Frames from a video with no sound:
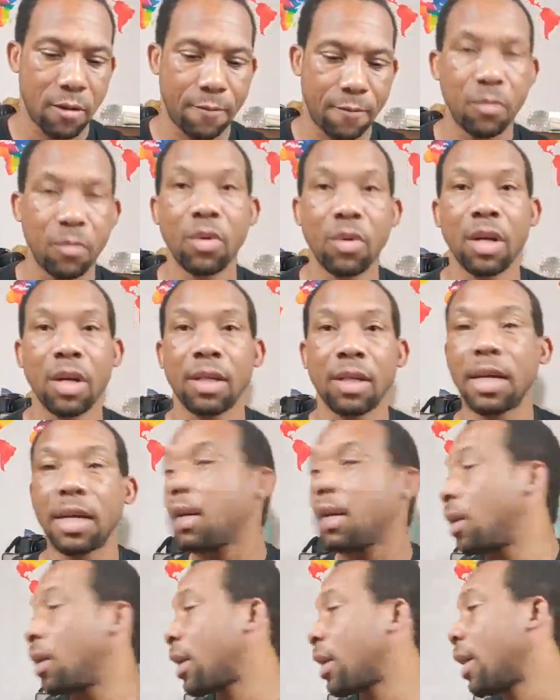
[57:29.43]
And we're going to take
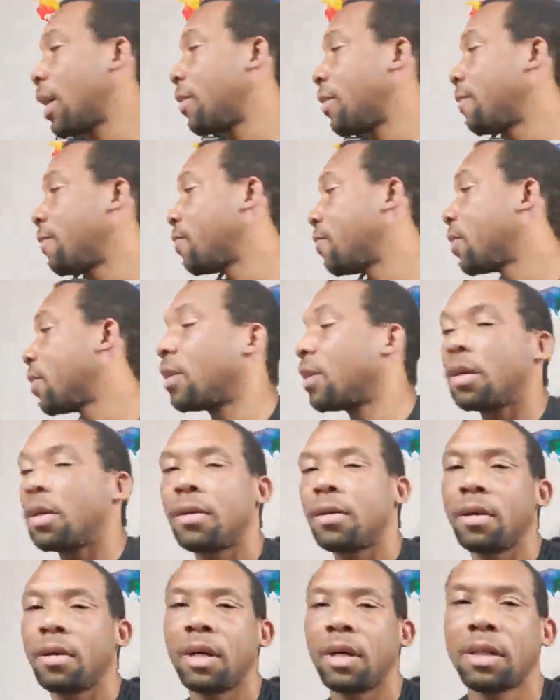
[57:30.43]
a look at
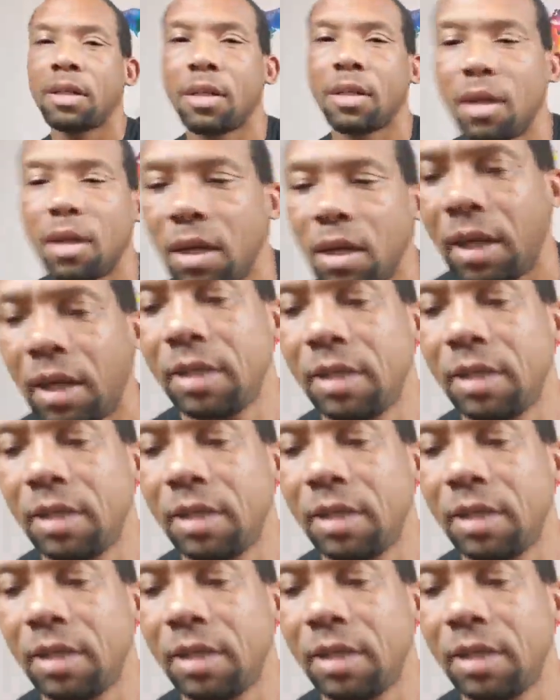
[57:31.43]
a